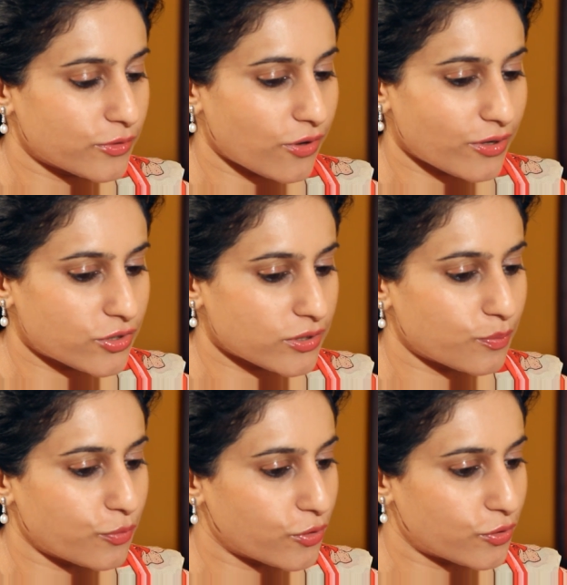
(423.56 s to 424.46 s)
was not
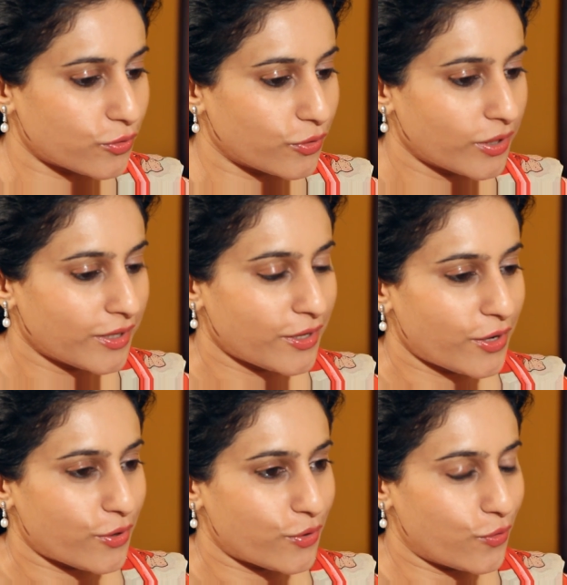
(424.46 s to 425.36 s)
just Bhutto
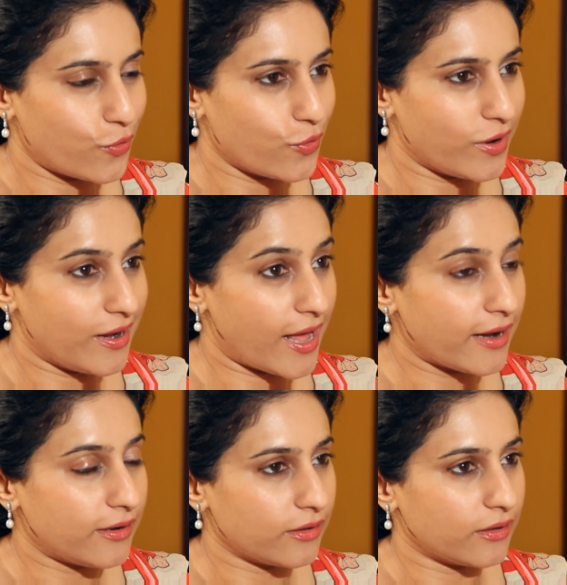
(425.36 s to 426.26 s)
who
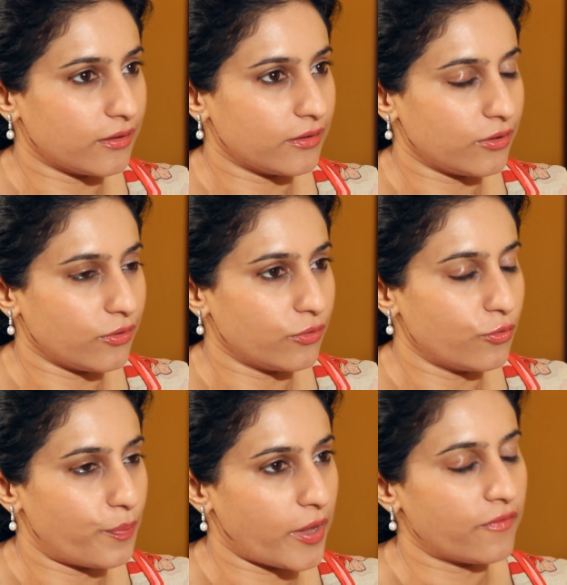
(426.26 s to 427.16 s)
led,
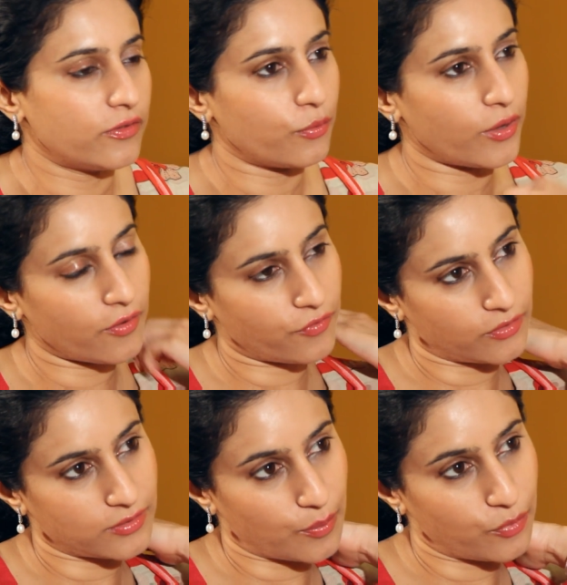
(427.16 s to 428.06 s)
who paved the way for
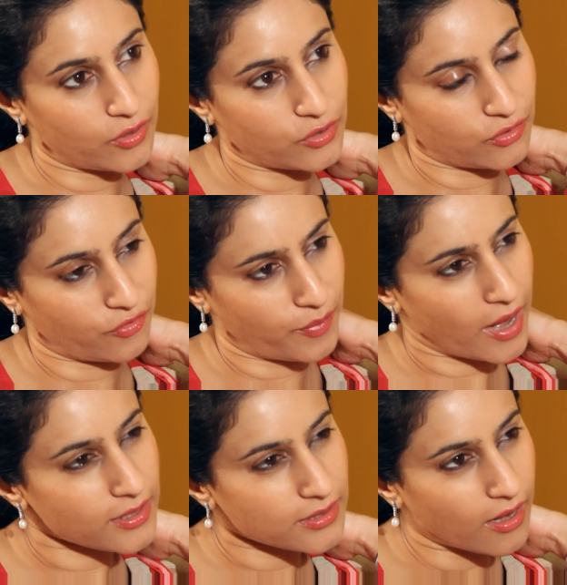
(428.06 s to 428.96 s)
the separation of
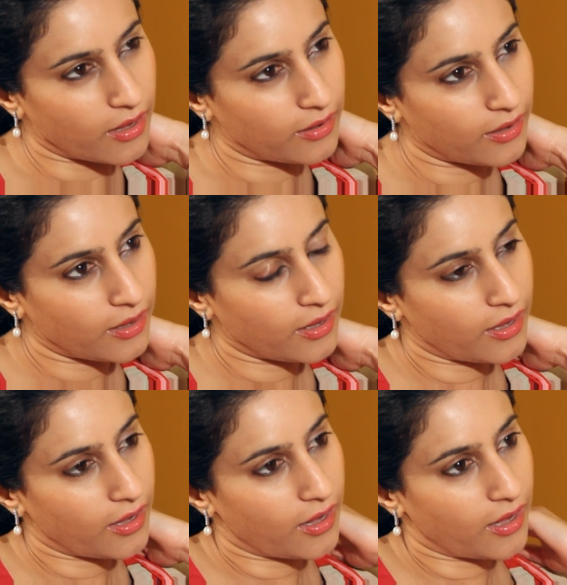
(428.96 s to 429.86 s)
Pakistan.
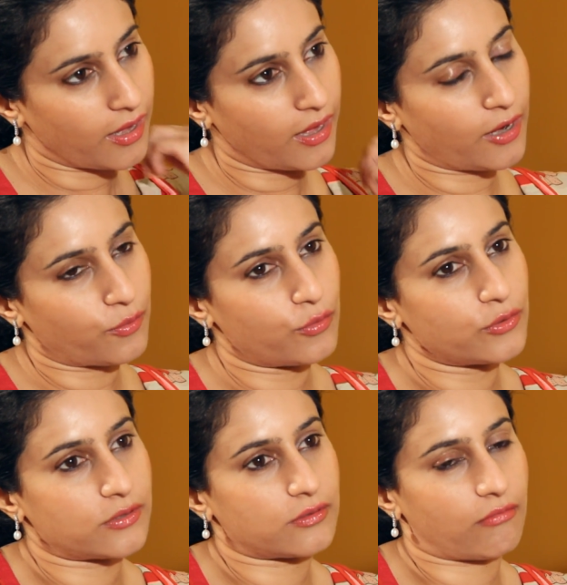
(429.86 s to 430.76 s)
It
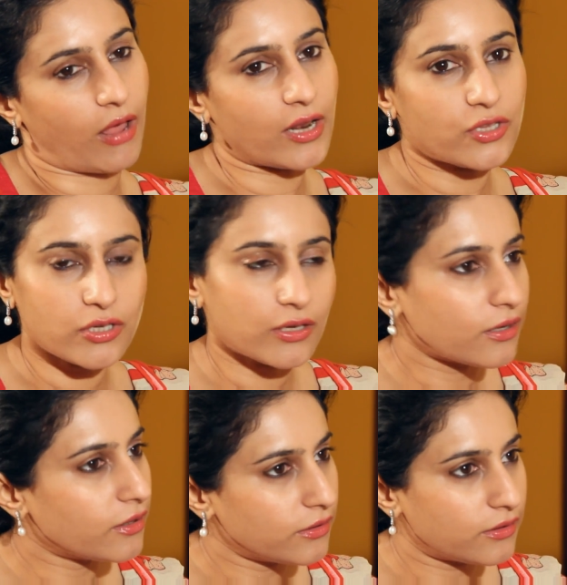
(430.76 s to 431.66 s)
was
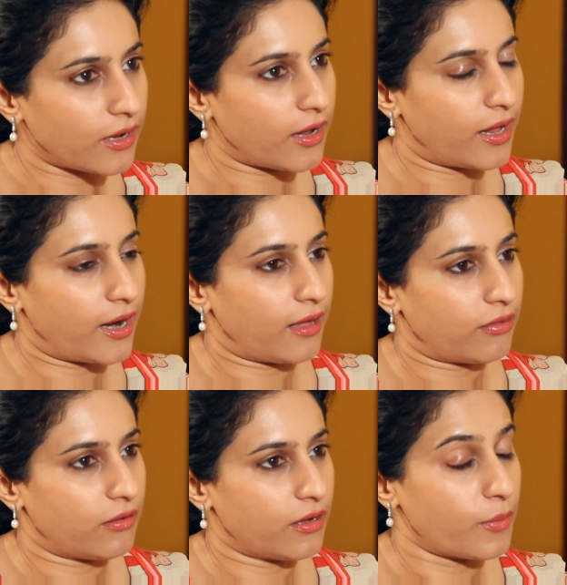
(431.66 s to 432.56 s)
engineered and I
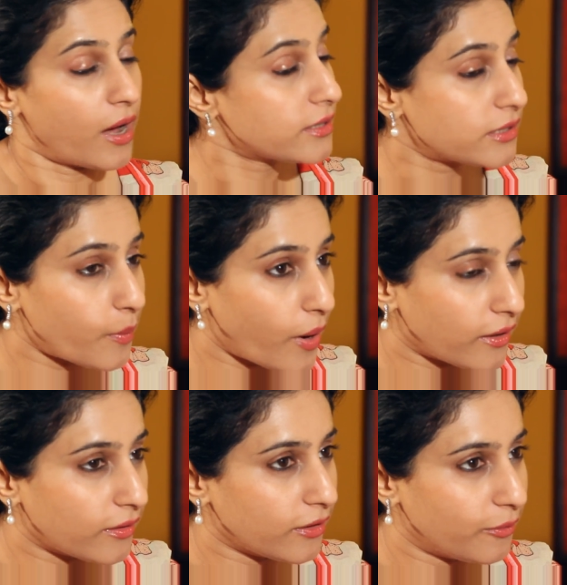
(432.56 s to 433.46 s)
think
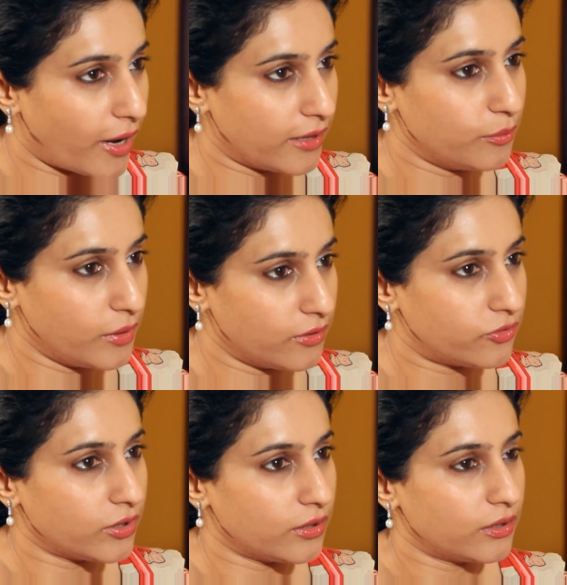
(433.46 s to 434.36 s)
masterminded by the
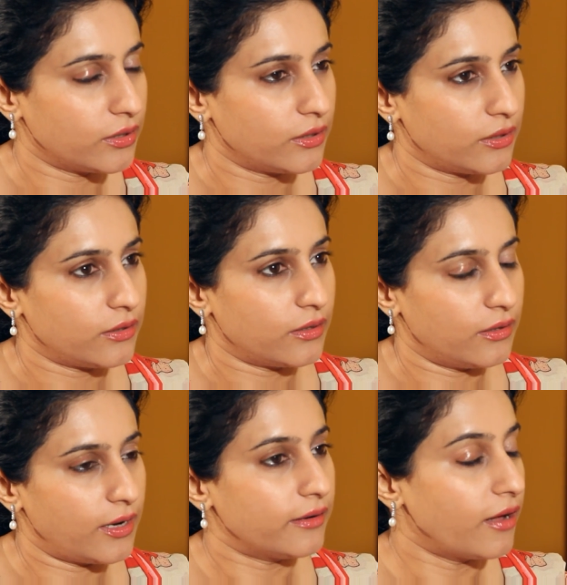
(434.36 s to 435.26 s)

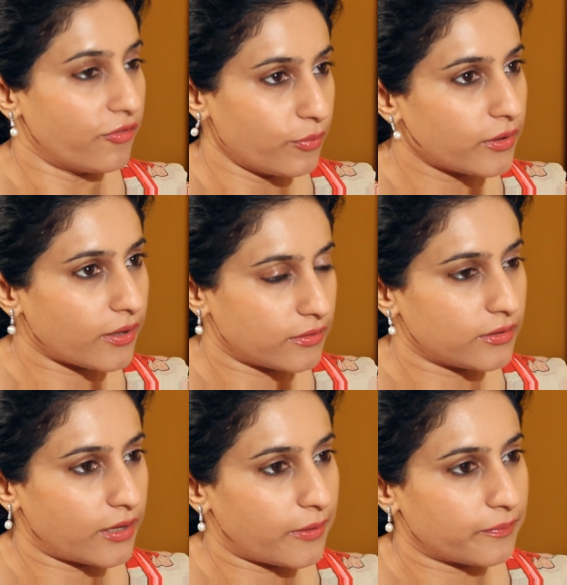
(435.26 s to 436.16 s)
military-led government at
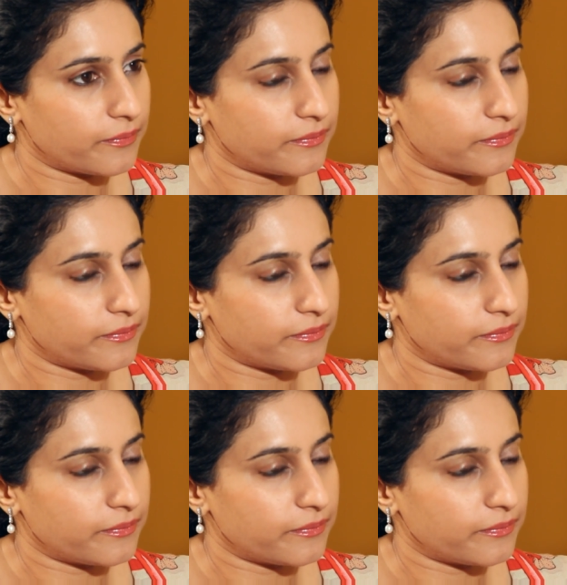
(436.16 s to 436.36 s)
the time.